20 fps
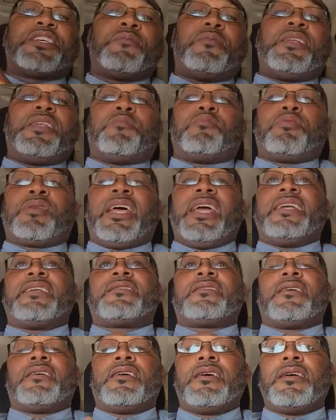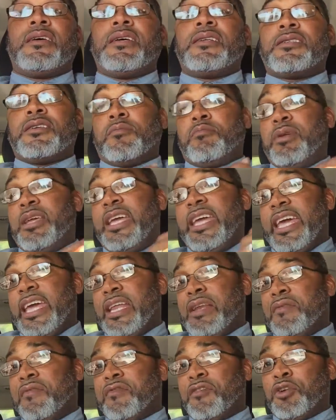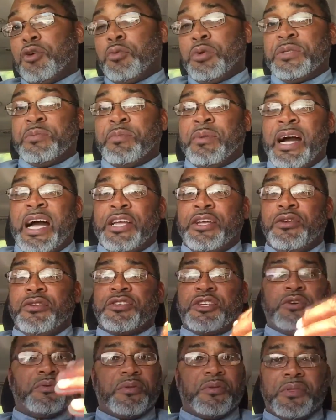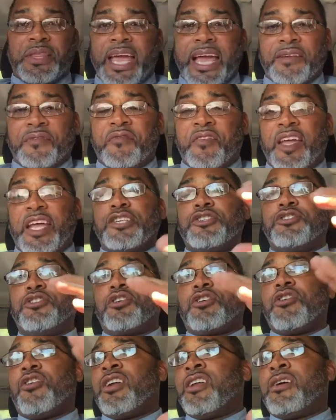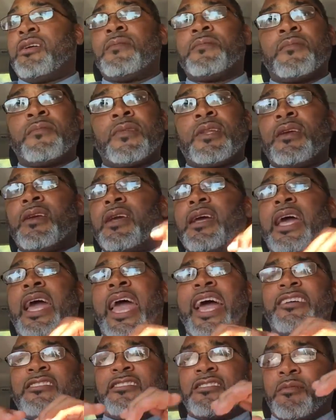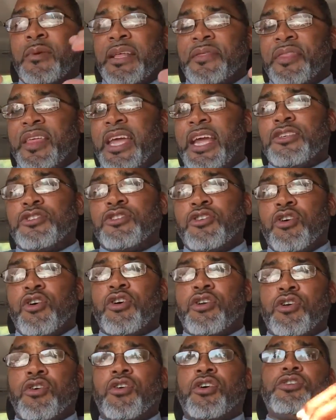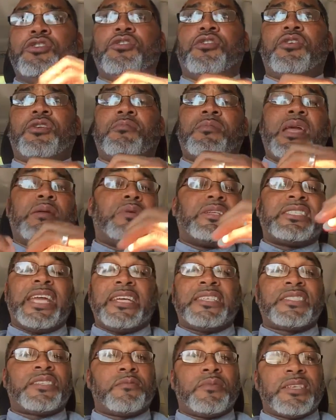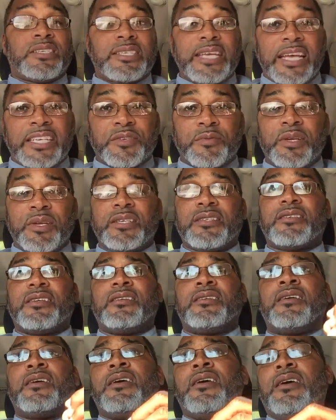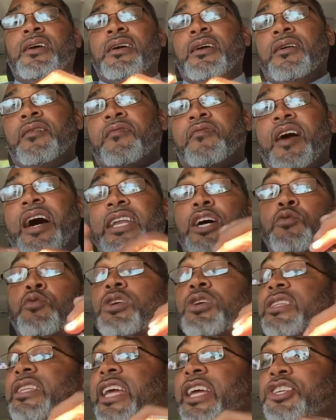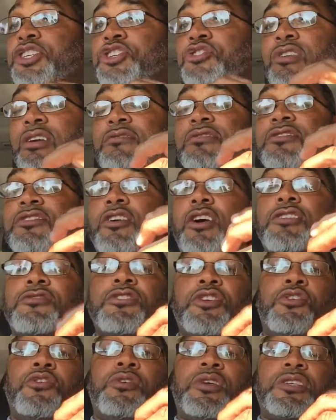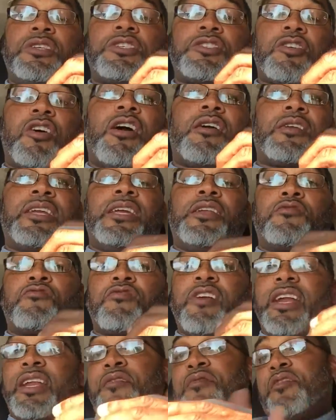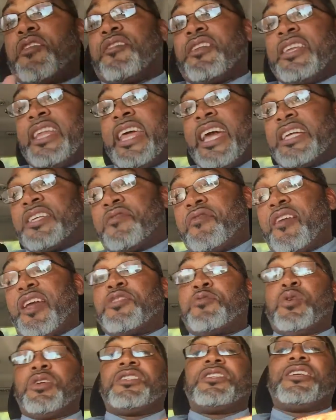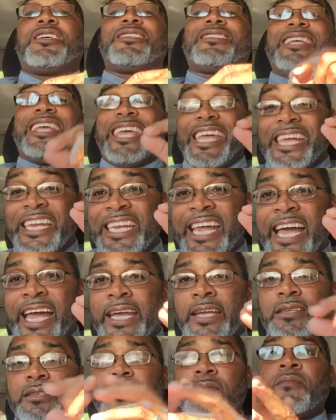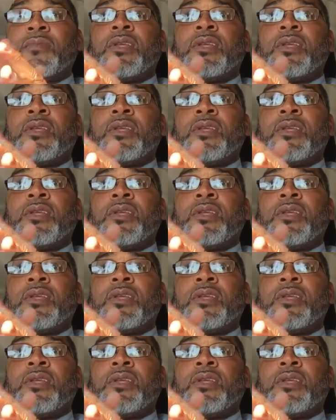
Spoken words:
them in a place to be influenced by you. So that phase, you're going to have some things going on. You're going to maybe take some assessments and find out what their strengths are so you can start getting ready for the next phase, which is ignite.